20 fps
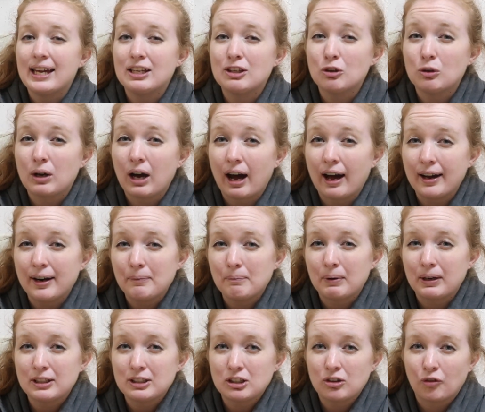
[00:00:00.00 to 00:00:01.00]
you got a
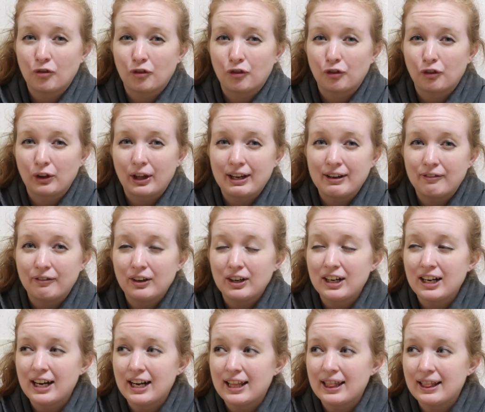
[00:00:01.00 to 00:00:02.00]
bunch of
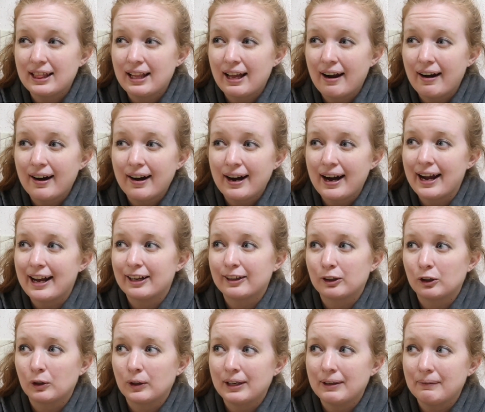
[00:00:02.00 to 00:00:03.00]
flavor in there
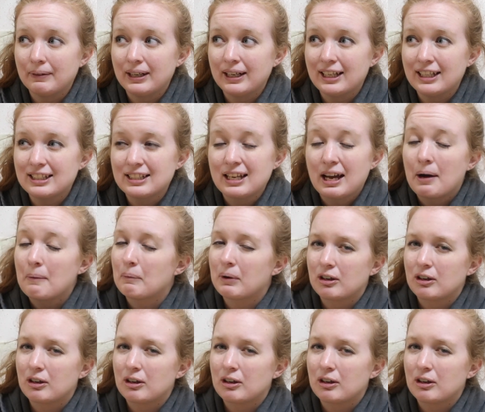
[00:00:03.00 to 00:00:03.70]
and creaminess,